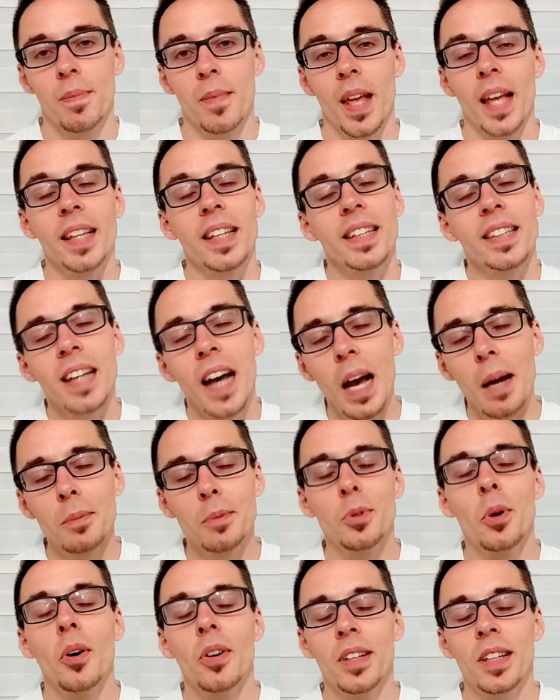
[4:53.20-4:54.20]
And the guy I'm
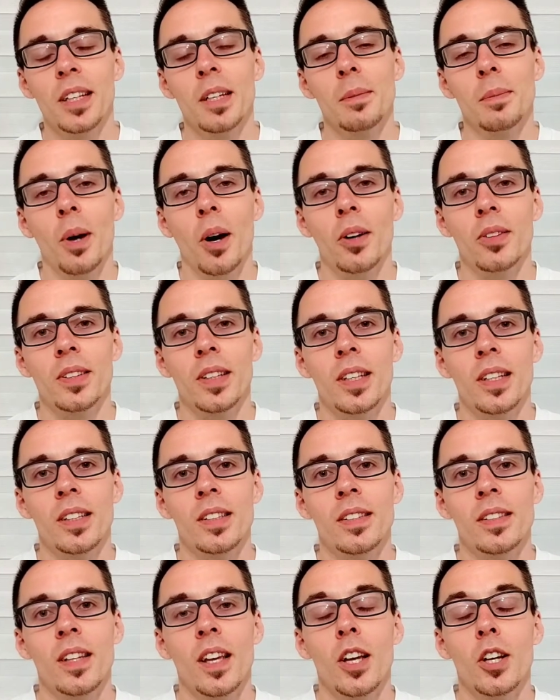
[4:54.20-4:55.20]
talking about
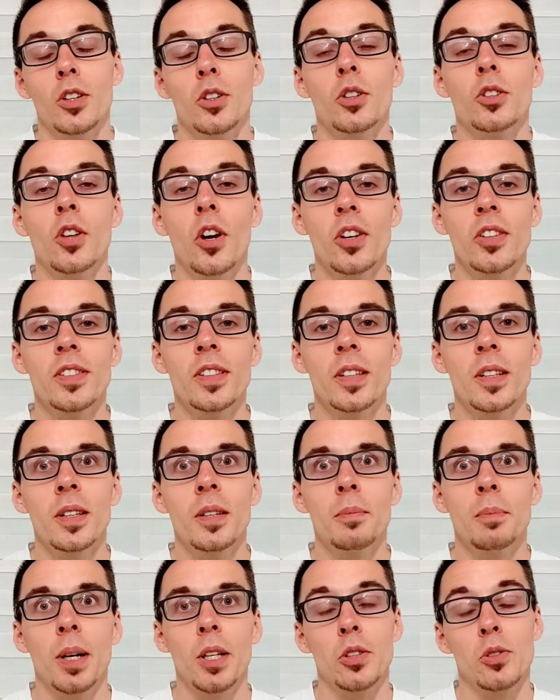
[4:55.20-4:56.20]
is
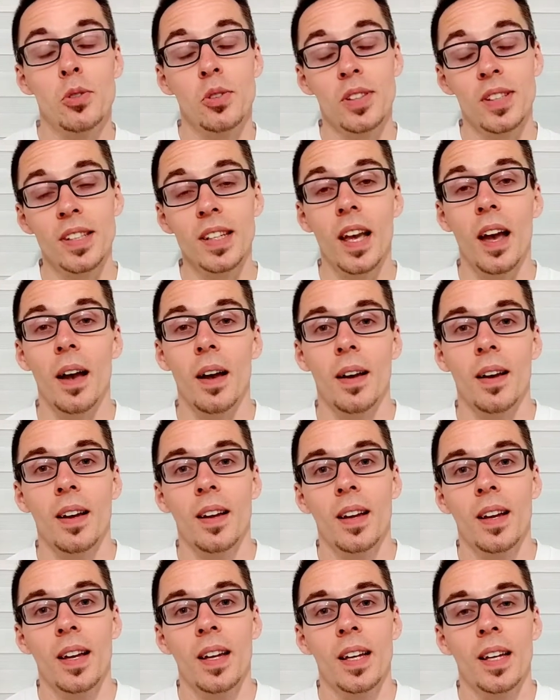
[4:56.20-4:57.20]
Konosuke Matsushita,
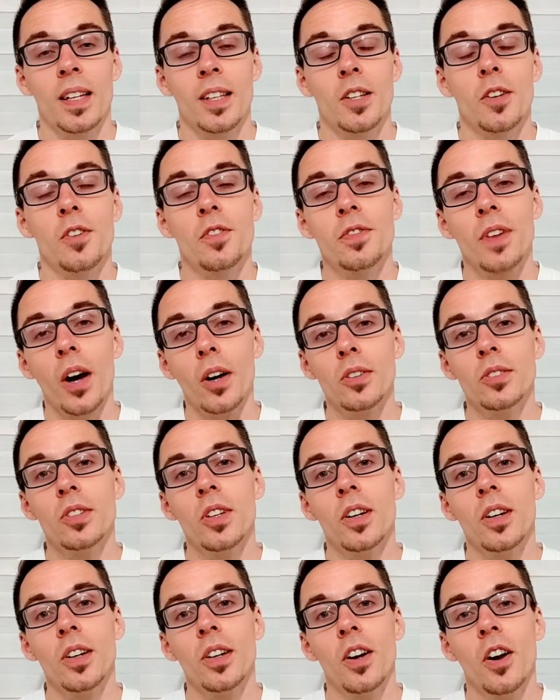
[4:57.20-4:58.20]
the
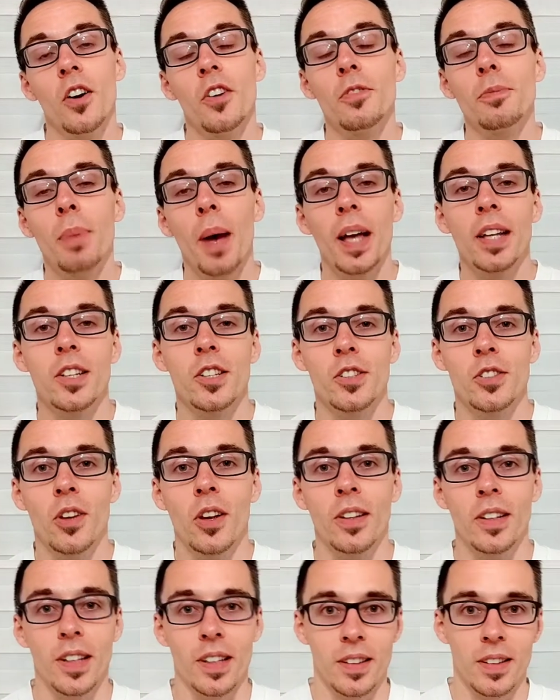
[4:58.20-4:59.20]
founder of
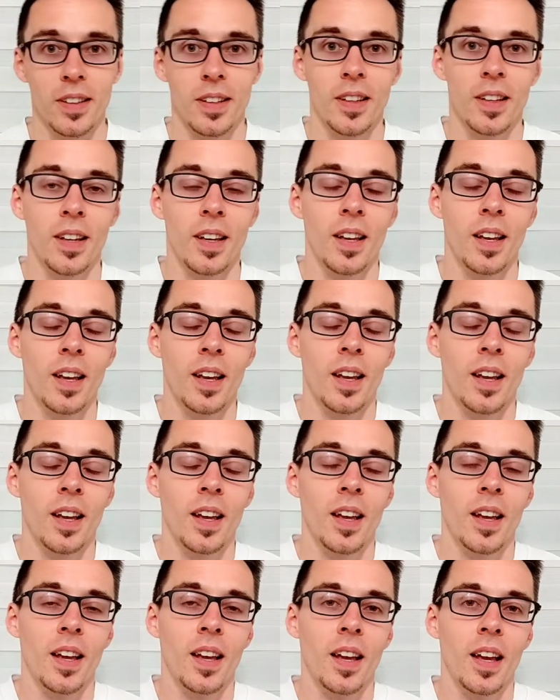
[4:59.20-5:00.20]
Panasonic.
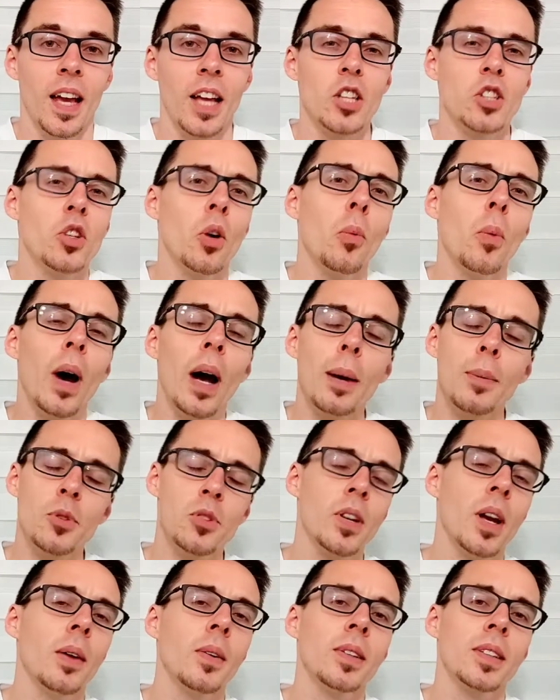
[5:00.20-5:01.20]
And so why I'm
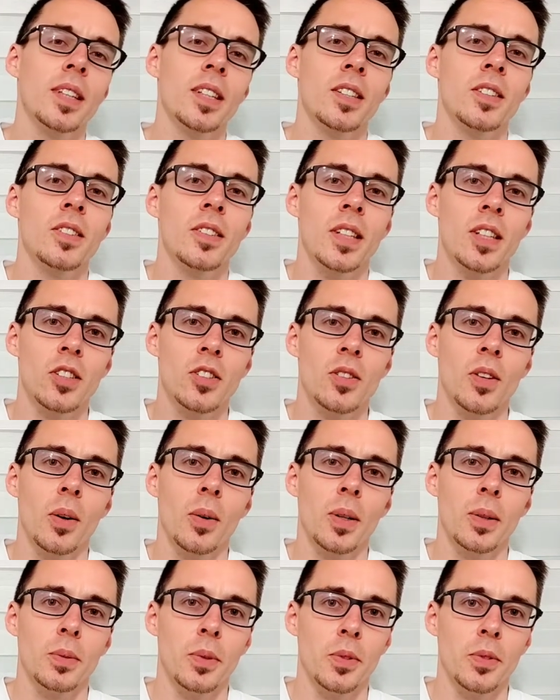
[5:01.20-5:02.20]
sharing this, this
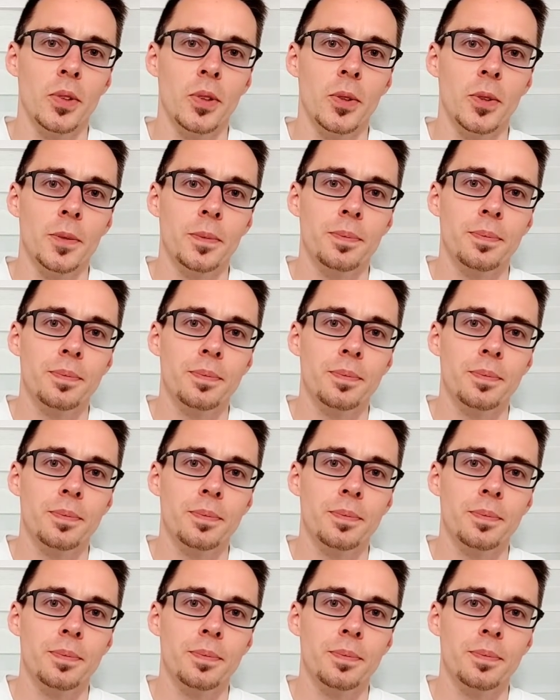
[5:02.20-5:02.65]
story with you?